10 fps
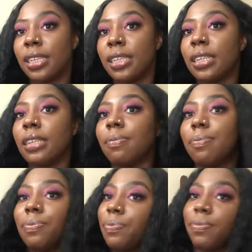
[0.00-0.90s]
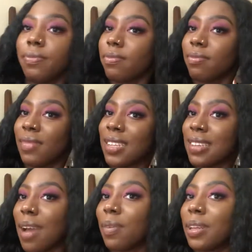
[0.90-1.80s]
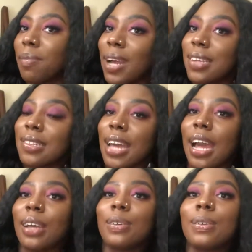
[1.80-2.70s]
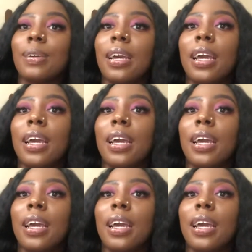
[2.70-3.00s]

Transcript: look. It's not really my style.